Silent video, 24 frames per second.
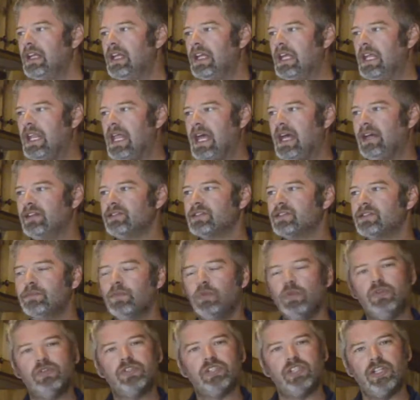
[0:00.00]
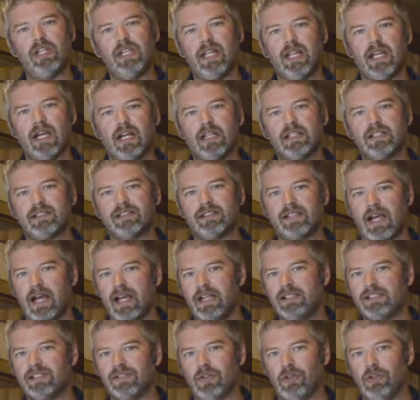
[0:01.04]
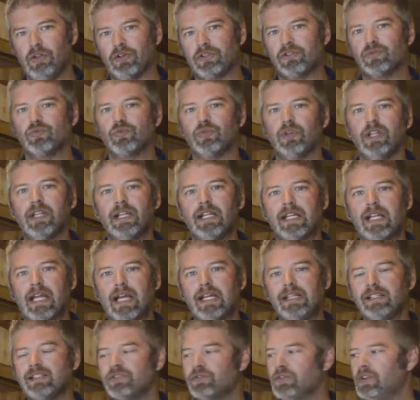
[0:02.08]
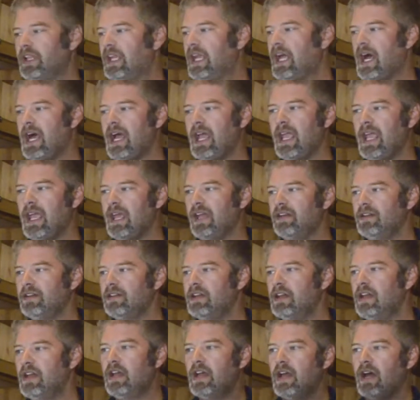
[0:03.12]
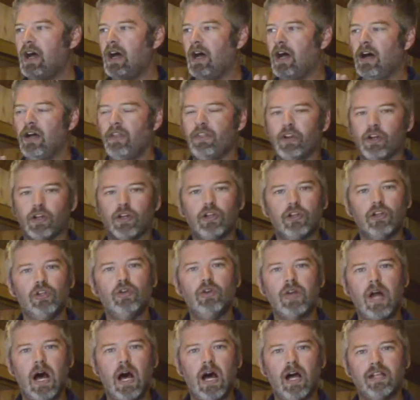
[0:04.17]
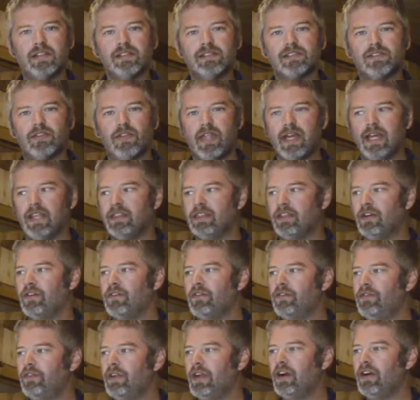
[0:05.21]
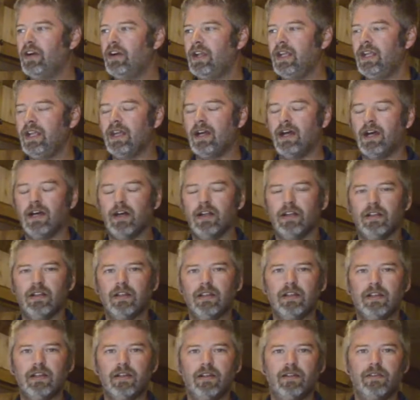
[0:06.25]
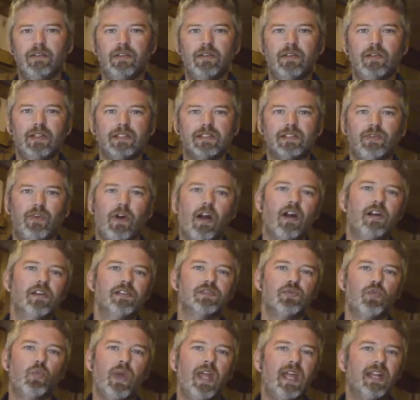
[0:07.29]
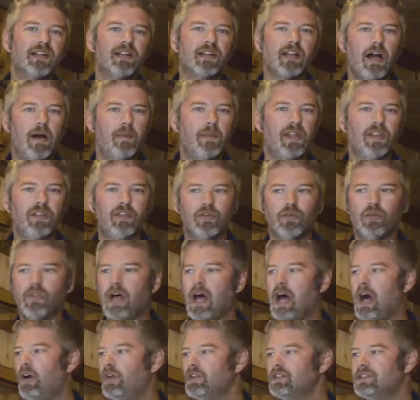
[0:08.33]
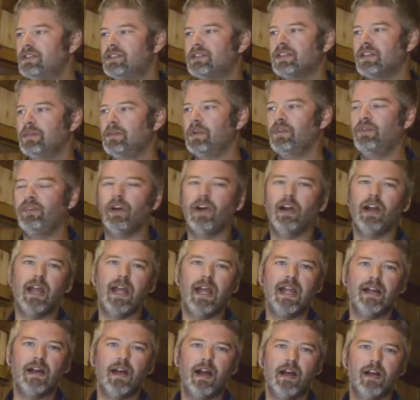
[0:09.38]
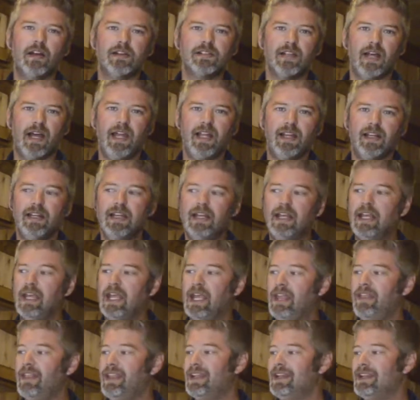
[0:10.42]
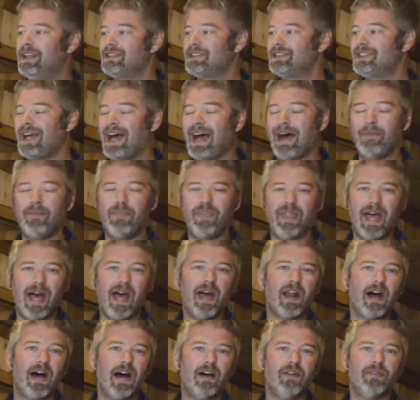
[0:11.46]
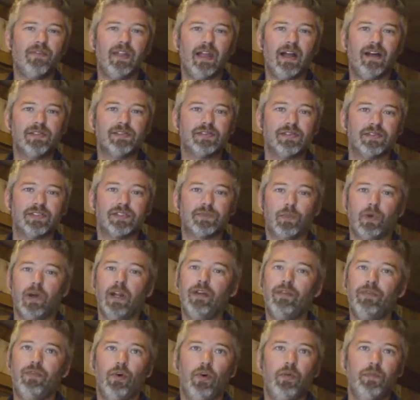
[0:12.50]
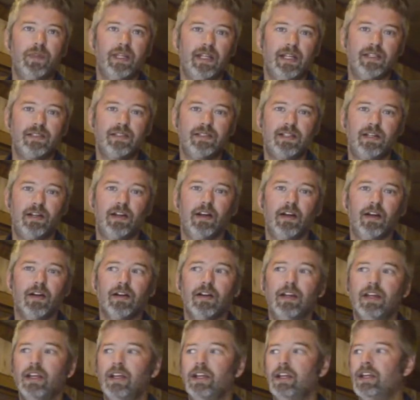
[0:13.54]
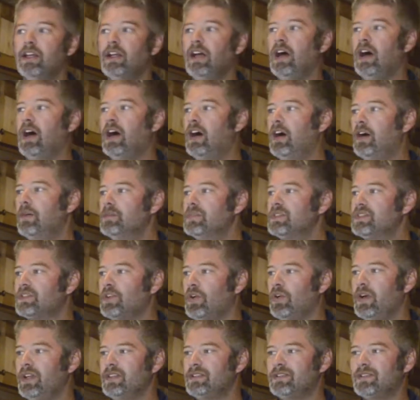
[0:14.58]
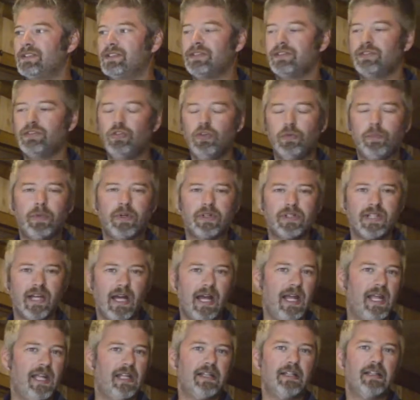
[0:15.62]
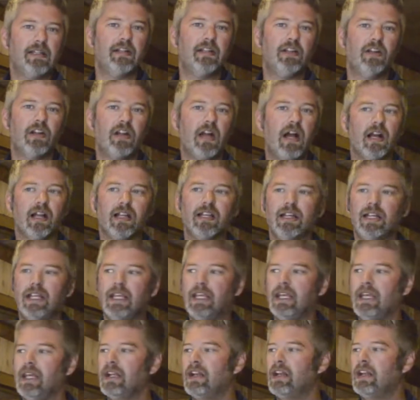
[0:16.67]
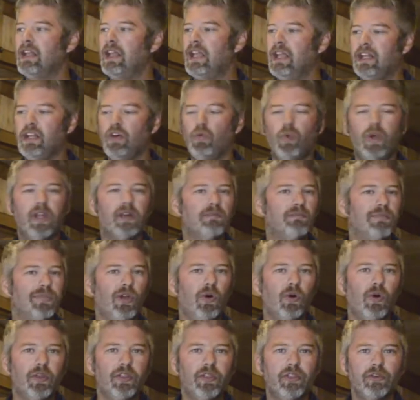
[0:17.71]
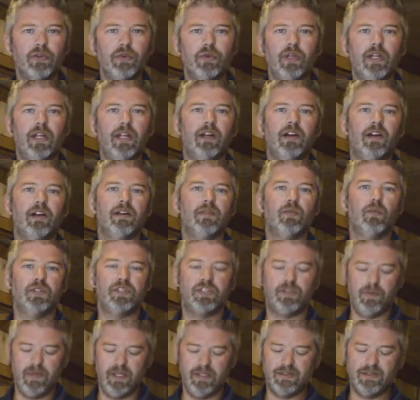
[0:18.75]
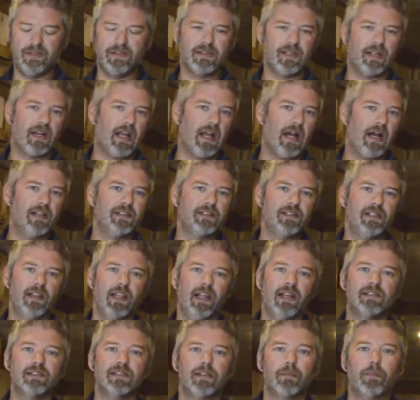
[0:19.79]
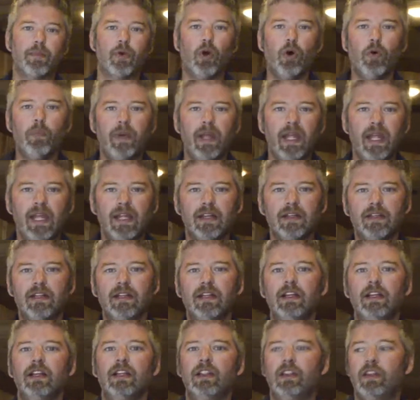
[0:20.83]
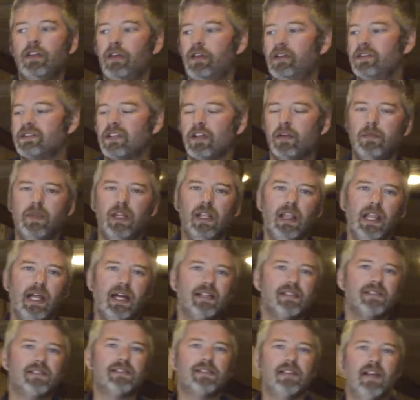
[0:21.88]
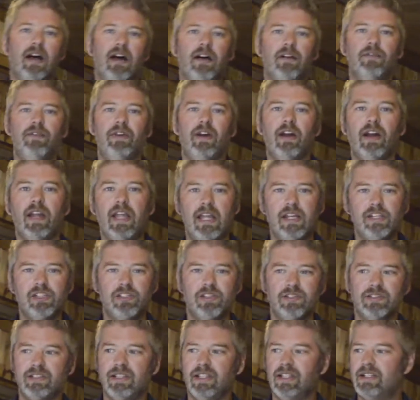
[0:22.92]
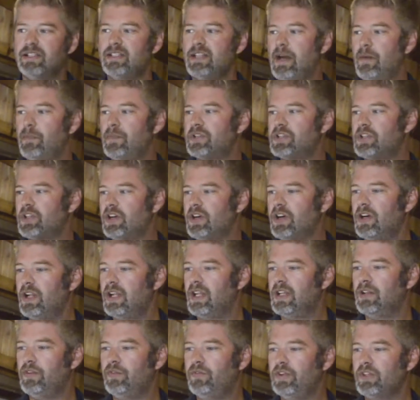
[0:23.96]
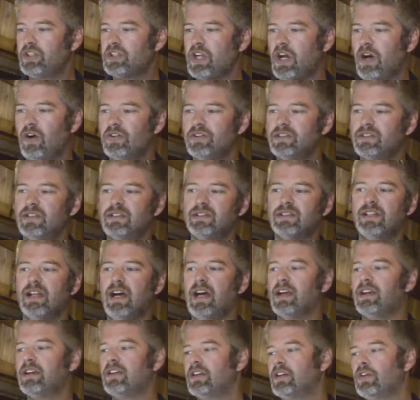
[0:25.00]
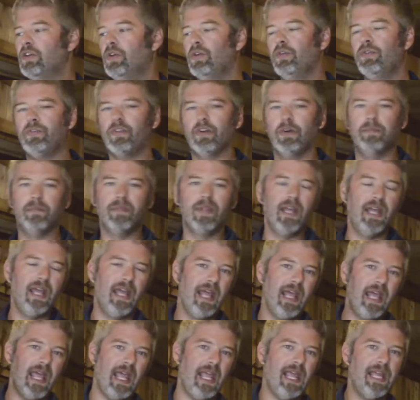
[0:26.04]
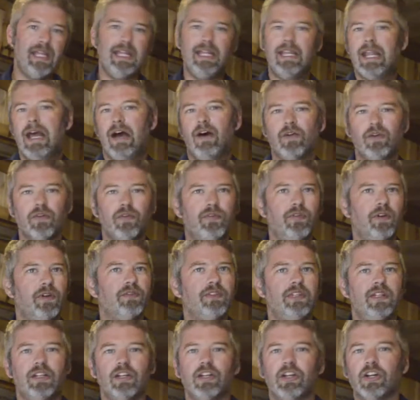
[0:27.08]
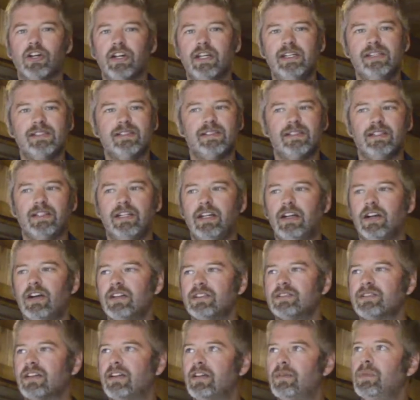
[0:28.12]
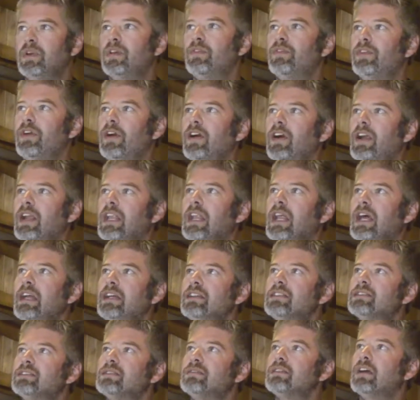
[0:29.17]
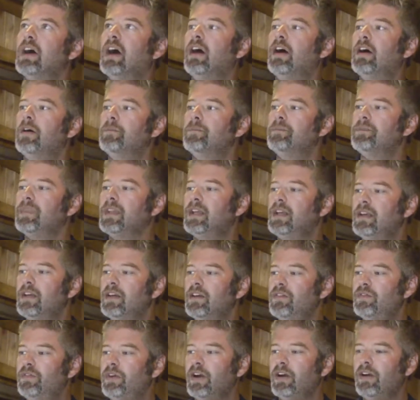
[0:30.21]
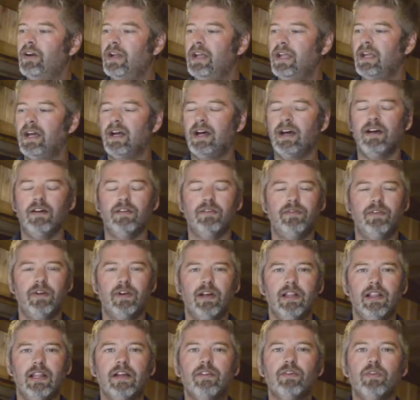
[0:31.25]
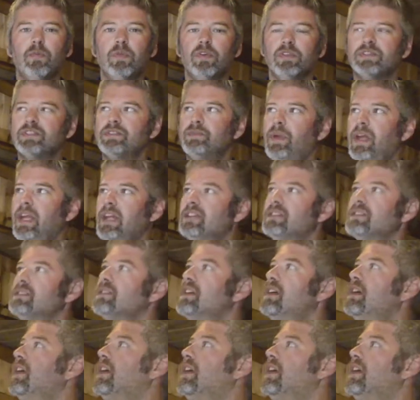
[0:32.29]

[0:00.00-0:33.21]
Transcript: It has smooth sheeting on the side, so it looks really nice, really high-end. They're glued on so that they're very, as far as wind coming through the house, it's going to be very airtight. And then to top that off, they also spray foam the interior. So it's super tight. You're not going to get any wind blowing through here, which means it's going to cost you less than propane. There's going to be less variations in the temperature in the fish house. It's not going to go from 80 down to 50 degrees in here. It's going to be a very nice, very livable space.